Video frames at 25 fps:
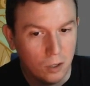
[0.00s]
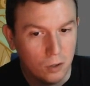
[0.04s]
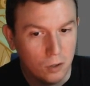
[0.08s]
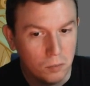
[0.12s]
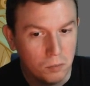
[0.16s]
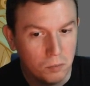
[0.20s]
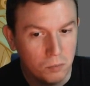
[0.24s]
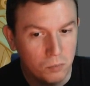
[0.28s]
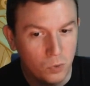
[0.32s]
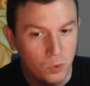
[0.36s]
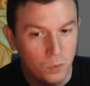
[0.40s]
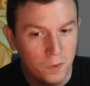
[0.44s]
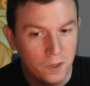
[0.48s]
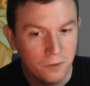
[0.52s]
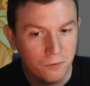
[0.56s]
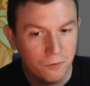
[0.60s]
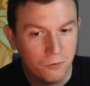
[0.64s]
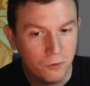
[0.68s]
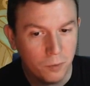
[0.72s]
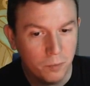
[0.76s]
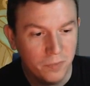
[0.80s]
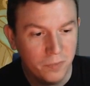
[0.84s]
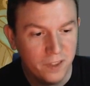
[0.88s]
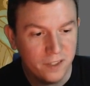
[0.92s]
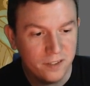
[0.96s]
moving
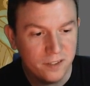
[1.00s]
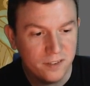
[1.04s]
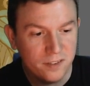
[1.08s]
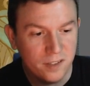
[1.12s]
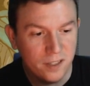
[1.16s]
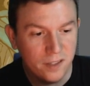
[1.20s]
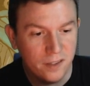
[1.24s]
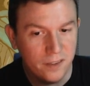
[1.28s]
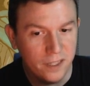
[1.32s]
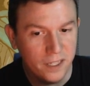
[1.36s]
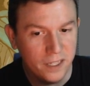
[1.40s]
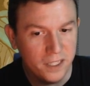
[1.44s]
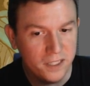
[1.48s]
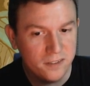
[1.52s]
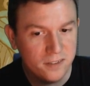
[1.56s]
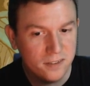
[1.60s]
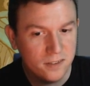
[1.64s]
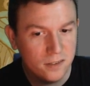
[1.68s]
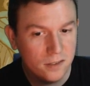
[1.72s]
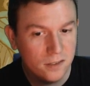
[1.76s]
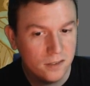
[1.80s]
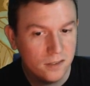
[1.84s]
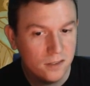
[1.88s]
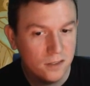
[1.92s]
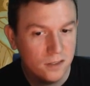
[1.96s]
from this to
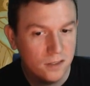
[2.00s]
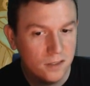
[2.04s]
this,